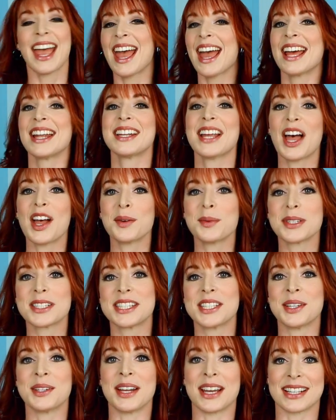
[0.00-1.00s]
And I will
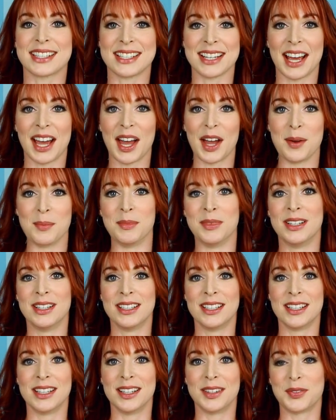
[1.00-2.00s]
see you next time
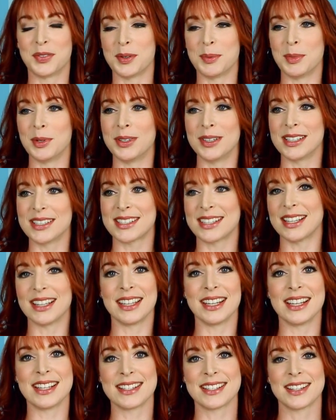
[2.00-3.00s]
for more
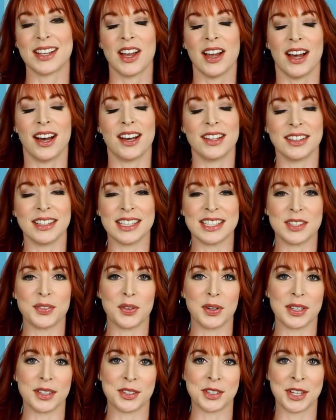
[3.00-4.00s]
silliness on Melissa Lisa
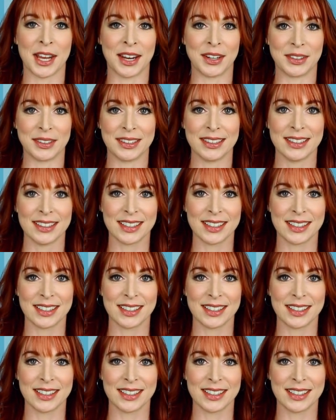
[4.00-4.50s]
Foiles channel.